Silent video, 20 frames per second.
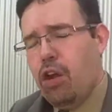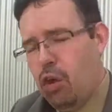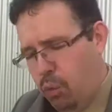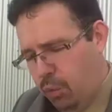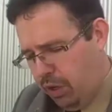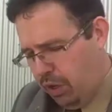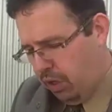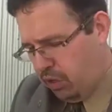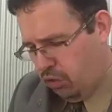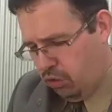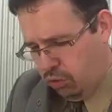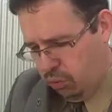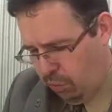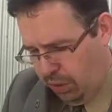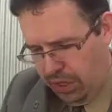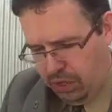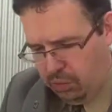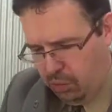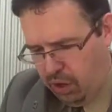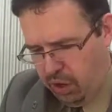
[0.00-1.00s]
We can use
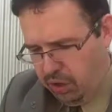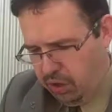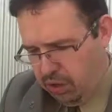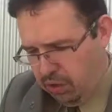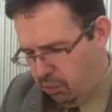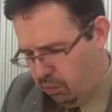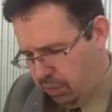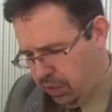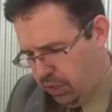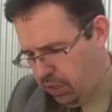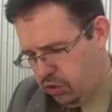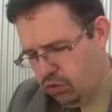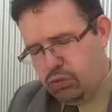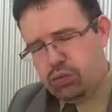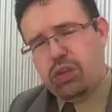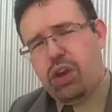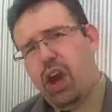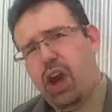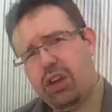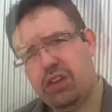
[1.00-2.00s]
rainwater, we can use
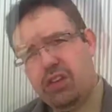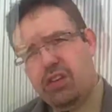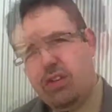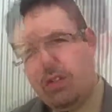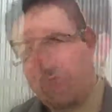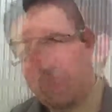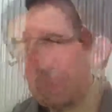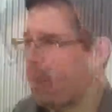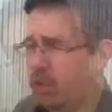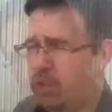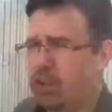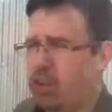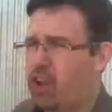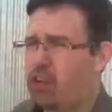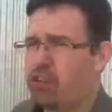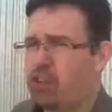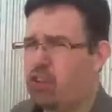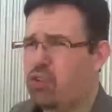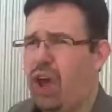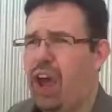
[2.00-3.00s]
condensate, we can
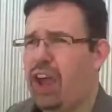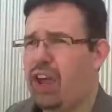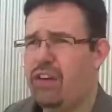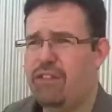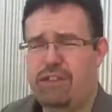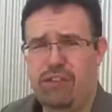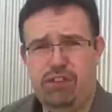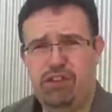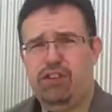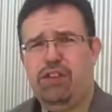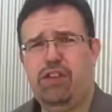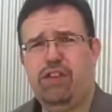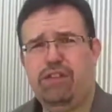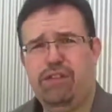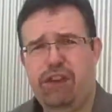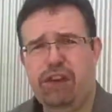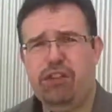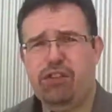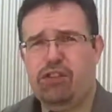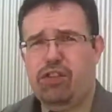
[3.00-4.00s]
also use high efficiency
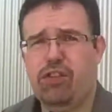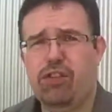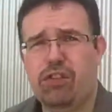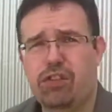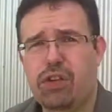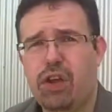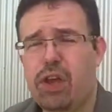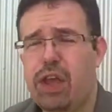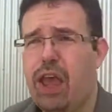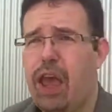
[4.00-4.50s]
fixtures.